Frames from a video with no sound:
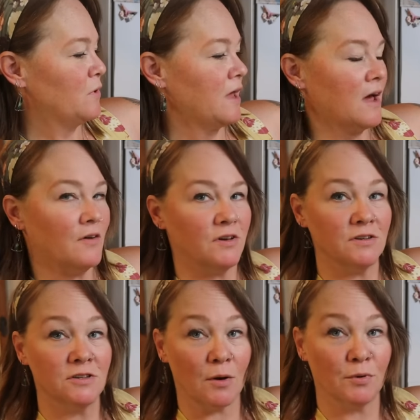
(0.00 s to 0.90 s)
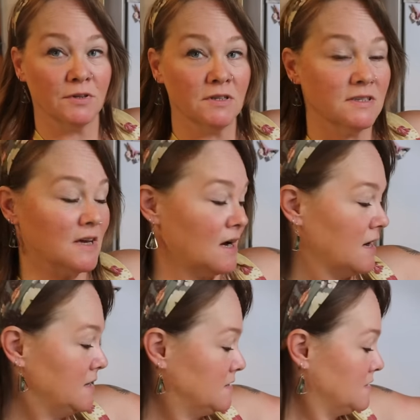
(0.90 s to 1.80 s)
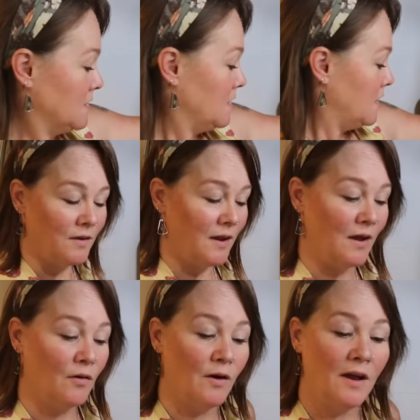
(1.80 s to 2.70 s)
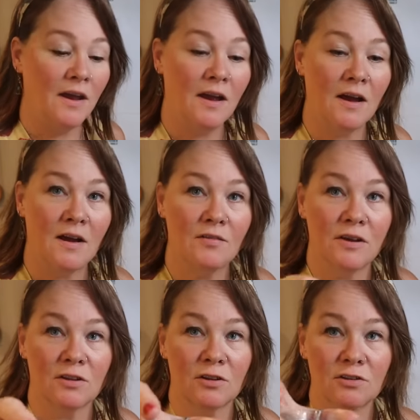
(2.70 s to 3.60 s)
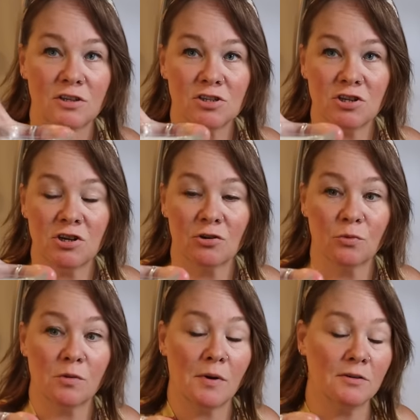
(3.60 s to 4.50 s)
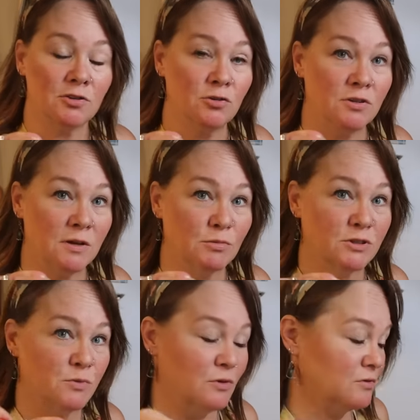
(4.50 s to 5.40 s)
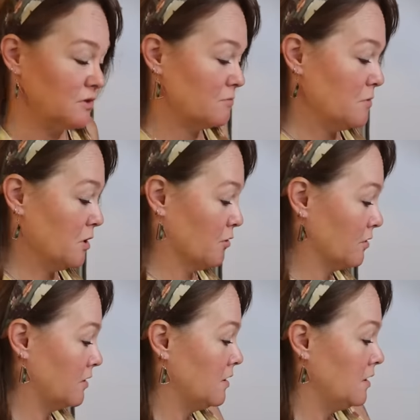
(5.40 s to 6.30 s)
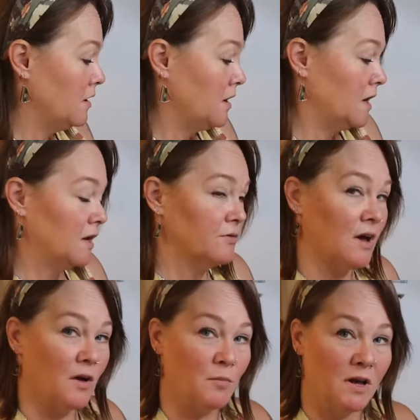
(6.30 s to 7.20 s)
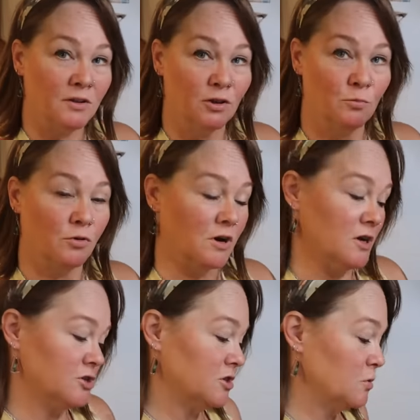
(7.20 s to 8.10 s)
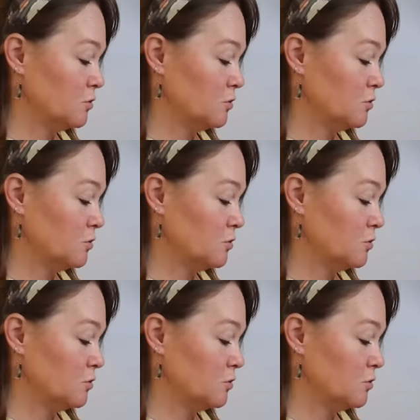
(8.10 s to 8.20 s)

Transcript: We have it doubled in size. Now I have a little dish here with about two tablespoons of milk. And I've got my little brush.